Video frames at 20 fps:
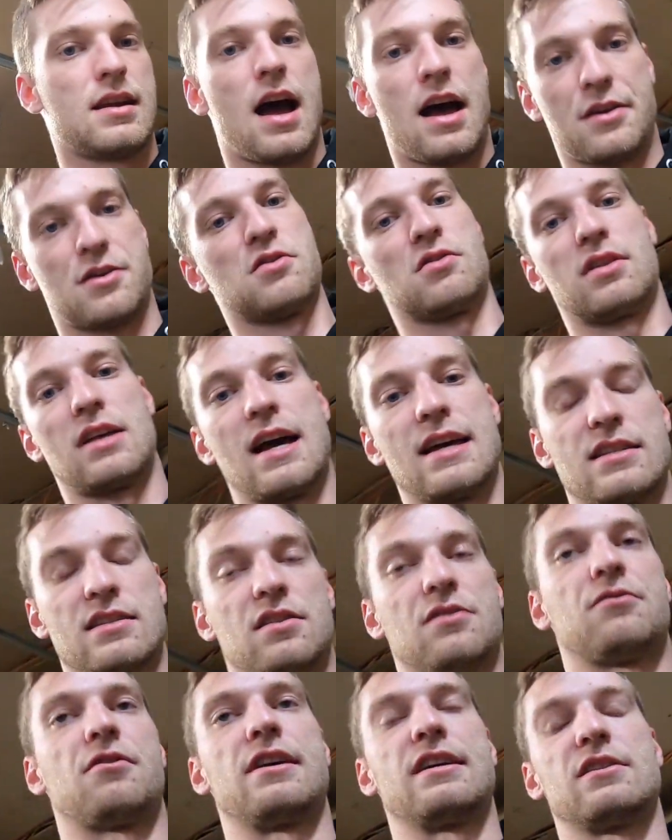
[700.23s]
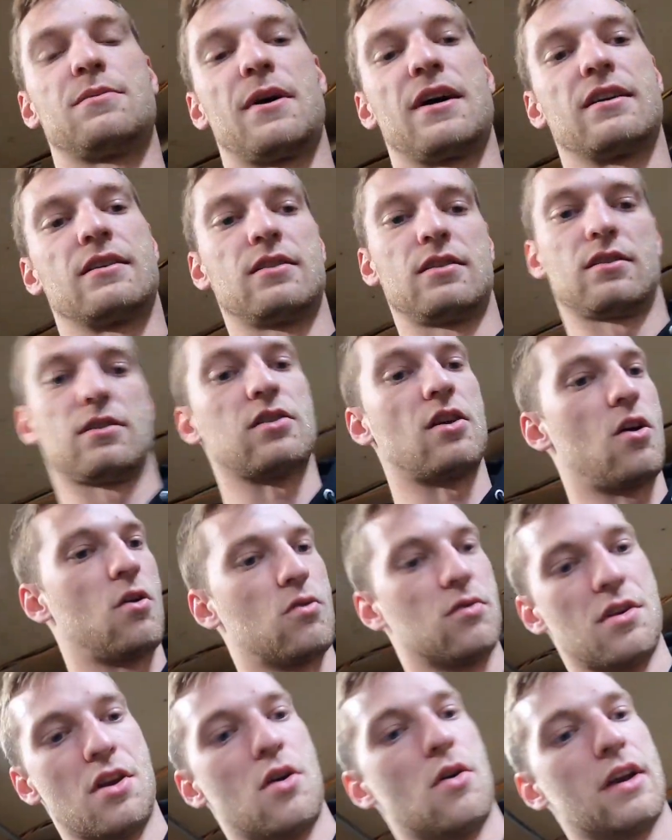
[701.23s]
not utilized in race bikes.
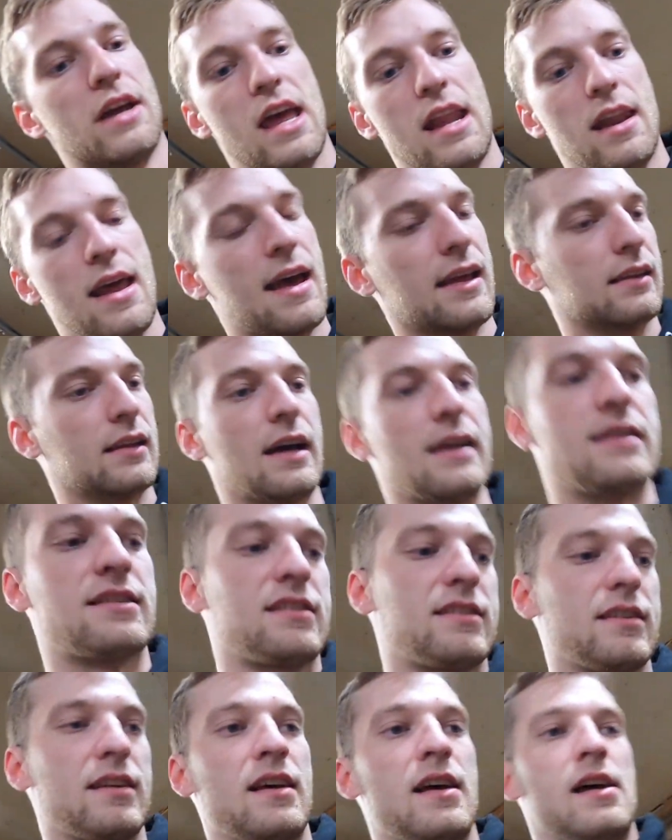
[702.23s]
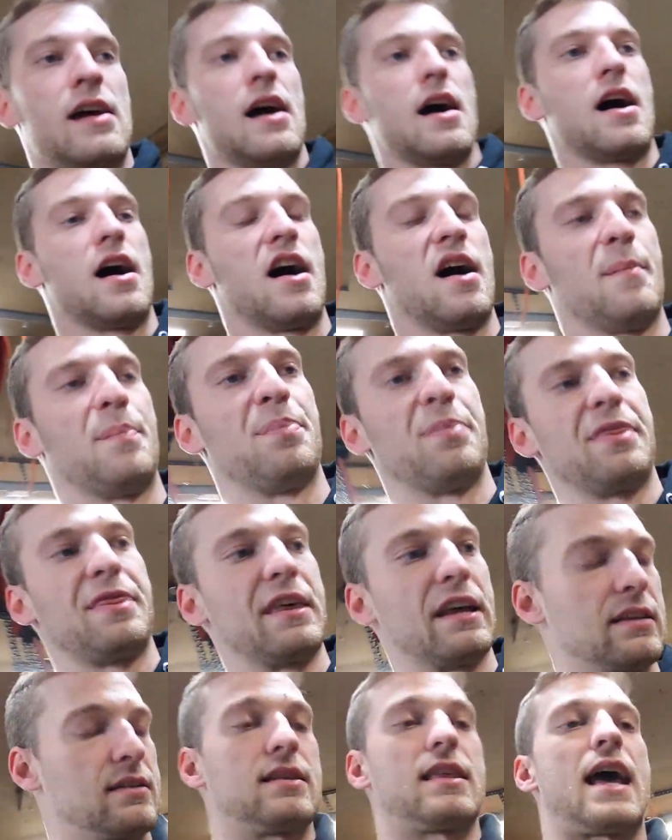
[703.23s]
So, you know, again, headlights,
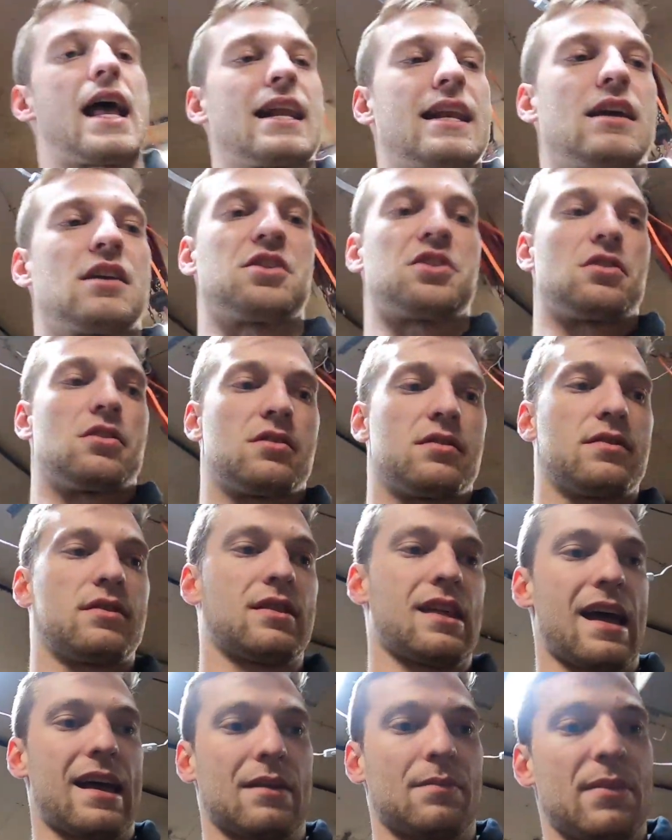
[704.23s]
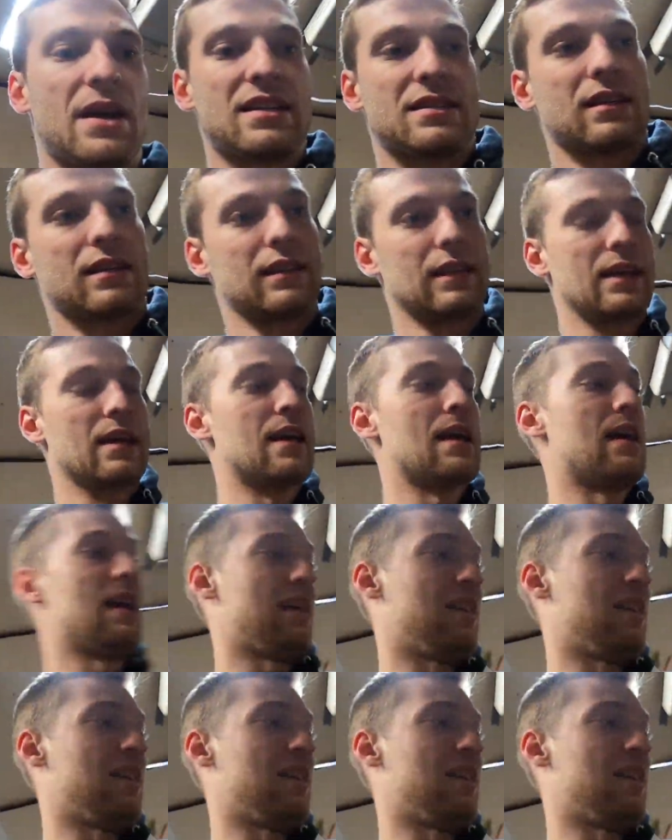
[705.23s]
things of that nature that basically